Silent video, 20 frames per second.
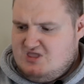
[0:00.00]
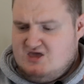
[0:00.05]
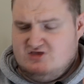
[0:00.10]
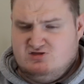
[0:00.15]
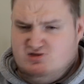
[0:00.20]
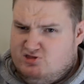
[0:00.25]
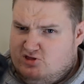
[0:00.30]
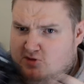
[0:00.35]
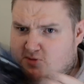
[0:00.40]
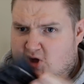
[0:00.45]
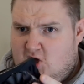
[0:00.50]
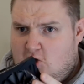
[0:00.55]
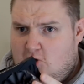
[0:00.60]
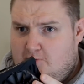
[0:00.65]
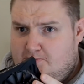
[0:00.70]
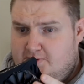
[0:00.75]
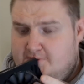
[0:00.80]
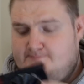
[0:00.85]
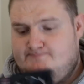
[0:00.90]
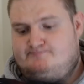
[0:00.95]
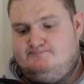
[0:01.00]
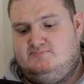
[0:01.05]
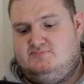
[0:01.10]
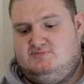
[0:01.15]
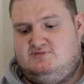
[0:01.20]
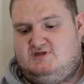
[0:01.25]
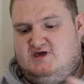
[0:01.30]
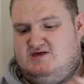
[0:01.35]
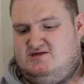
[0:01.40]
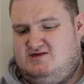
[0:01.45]
to sum it up,
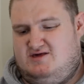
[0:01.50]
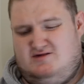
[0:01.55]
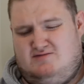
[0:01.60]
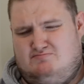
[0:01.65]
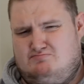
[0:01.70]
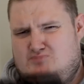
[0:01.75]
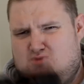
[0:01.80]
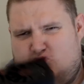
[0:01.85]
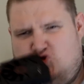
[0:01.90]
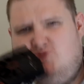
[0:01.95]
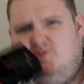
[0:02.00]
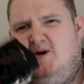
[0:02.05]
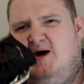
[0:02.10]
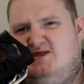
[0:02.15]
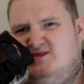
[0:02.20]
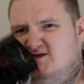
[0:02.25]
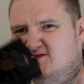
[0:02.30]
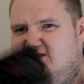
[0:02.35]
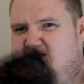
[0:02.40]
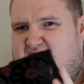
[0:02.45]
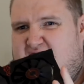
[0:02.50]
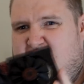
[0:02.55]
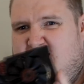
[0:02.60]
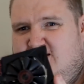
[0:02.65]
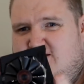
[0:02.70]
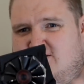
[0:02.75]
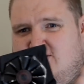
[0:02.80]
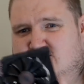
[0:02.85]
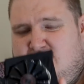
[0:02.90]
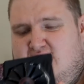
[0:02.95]
this is much better than the,
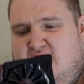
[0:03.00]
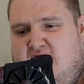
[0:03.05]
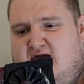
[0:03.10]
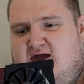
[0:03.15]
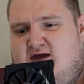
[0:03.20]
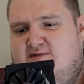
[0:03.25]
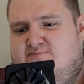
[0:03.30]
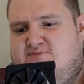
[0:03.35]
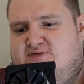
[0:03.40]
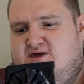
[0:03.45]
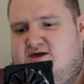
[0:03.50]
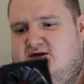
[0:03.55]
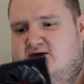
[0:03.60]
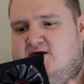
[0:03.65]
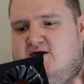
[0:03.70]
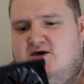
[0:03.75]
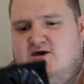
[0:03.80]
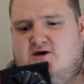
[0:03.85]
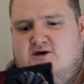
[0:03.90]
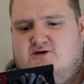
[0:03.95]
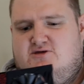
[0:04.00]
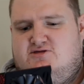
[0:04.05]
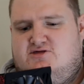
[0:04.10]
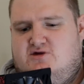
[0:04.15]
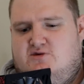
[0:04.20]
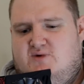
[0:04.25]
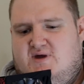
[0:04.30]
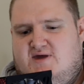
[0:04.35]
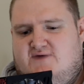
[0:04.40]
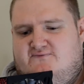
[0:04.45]
the A M D
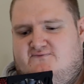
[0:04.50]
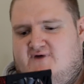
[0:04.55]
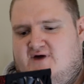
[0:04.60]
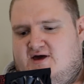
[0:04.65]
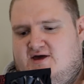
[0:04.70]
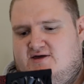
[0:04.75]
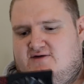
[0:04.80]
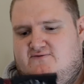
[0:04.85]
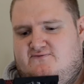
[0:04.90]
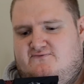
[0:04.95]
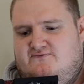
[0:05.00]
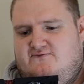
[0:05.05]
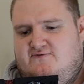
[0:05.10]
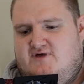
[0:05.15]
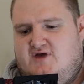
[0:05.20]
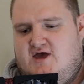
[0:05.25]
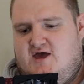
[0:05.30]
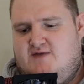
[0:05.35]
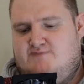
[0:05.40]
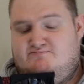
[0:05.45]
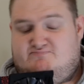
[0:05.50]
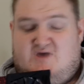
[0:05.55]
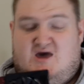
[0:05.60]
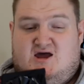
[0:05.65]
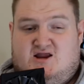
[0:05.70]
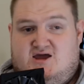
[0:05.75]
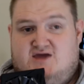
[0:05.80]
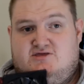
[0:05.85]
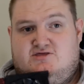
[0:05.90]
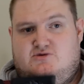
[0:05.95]
two eighty-five, um,
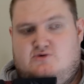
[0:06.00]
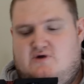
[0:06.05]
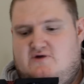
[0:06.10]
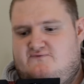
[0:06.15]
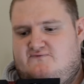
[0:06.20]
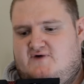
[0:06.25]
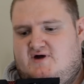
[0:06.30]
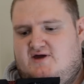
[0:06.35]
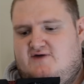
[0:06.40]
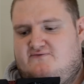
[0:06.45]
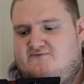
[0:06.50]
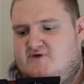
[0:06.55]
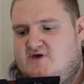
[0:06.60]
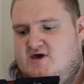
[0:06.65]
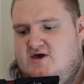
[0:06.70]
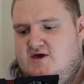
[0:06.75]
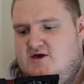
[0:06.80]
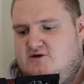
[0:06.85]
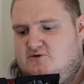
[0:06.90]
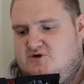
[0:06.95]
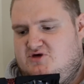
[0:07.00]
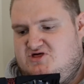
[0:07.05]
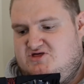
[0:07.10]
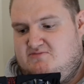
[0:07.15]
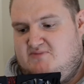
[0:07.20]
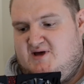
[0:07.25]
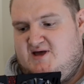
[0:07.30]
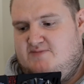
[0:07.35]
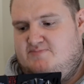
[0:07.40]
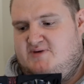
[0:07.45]
R nine two eighty-five, which in
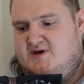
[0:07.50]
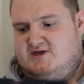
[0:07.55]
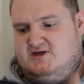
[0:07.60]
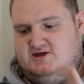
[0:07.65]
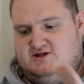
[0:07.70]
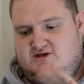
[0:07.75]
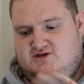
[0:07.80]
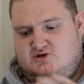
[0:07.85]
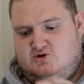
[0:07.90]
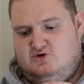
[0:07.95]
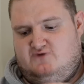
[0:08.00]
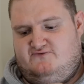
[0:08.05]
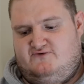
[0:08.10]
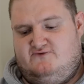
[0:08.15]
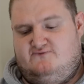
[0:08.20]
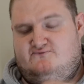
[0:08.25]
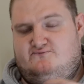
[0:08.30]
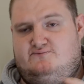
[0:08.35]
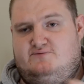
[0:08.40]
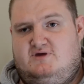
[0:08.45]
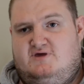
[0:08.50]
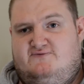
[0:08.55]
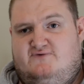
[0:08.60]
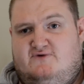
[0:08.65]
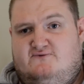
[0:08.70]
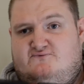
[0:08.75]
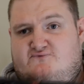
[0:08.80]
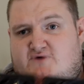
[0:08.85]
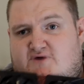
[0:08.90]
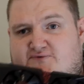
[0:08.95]
my opinion, I don't know if you if
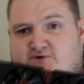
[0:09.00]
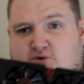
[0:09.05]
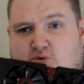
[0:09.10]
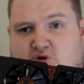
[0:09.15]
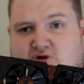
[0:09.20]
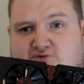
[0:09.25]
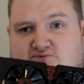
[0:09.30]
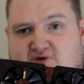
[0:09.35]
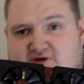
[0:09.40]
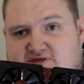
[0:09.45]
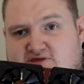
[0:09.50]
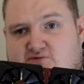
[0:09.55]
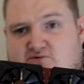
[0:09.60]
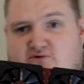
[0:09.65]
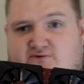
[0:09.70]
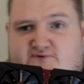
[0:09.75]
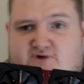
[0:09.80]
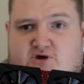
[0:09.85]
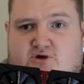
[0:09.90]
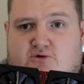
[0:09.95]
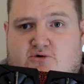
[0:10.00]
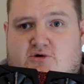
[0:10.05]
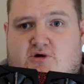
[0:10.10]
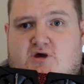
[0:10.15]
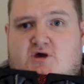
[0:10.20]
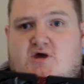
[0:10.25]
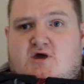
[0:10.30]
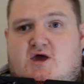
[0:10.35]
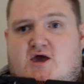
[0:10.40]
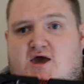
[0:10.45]
you if you want to read the review,
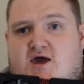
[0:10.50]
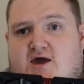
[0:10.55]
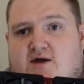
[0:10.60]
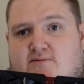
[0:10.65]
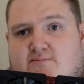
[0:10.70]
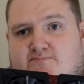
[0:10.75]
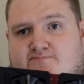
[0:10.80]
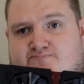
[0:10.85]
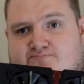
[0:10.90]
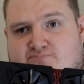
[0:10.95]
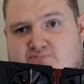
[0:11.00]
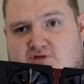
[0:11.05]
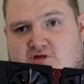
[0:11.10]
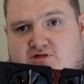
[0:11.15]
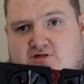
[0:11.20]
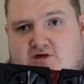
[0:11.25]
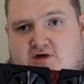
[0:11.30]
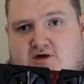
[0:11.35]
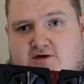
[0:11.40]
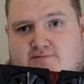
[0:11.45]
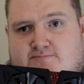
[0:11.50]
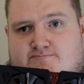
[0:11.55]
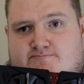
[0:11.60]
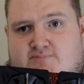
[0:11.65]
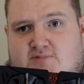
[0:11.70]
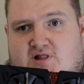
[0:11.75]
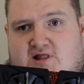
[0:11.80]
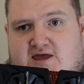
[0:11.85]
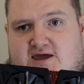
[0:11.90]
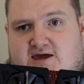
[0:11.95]
um, there's a
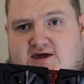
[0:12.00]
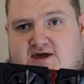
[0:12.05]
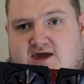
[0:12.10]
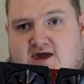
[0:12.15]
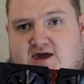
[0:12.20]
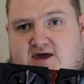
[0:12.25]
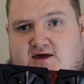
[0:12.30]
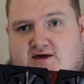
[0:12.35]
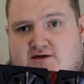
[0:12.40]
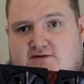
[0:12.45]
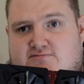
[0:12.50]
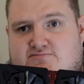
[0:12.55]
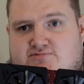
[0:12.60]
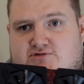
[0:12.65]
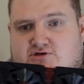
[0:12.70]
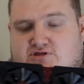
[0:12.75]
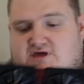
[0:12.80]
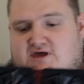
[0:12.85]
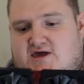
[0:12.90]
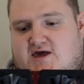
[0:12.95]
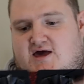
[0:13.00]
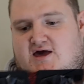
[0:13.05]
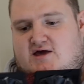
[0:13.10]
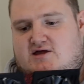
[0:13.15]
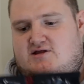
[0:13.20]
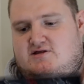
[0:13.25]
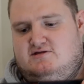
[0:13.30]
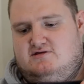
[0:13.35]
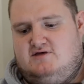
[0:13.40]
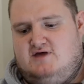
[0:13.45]
link here to the
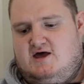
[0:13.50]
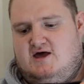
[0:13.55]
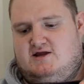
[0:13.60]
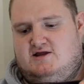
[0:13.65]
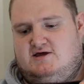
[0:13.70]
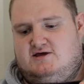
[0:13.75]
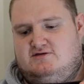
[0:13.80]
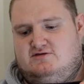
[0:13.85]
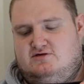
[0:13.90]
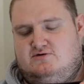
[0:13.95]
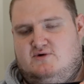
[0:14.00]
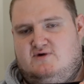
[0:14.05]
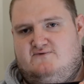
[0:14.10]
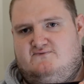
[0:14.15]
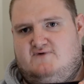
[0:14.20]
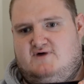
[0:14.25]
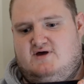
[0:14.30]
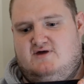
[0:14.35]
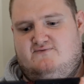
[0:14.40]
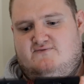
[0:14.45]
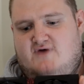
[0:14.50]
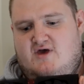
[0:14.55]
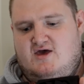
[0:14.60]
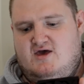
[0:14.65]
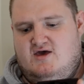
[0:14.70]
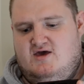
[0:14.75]
R nine two eighty-five.